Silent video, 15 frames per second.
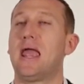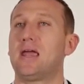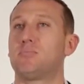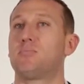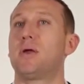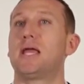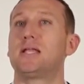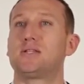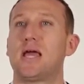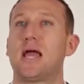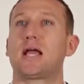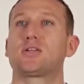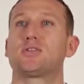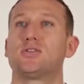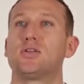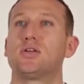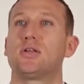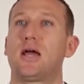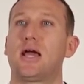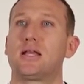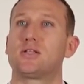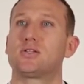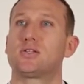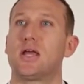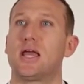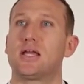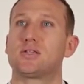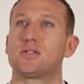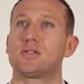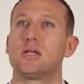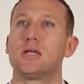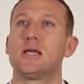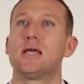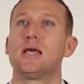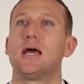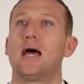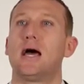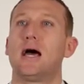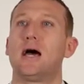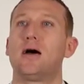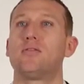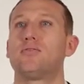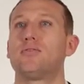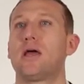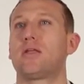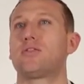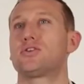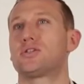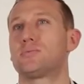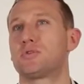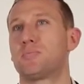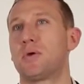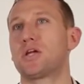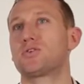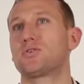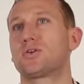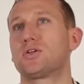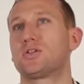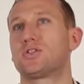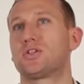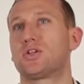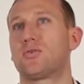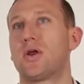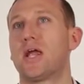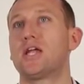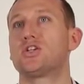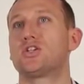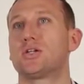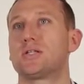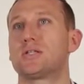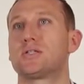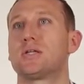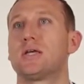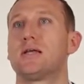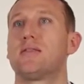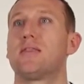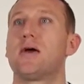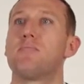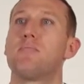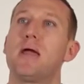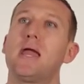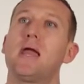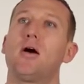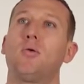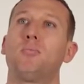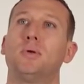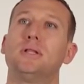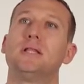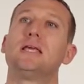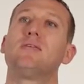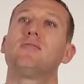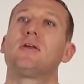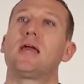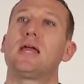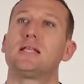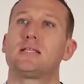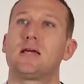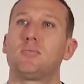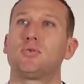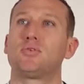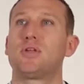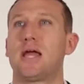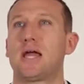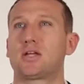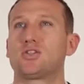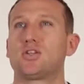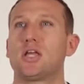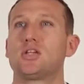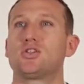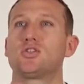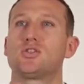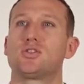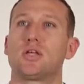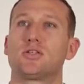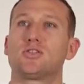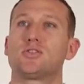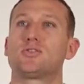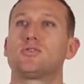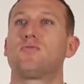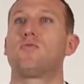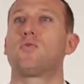and pay tax in the United States. Now, there's some special considerations that may help alleviate double taxation, such as the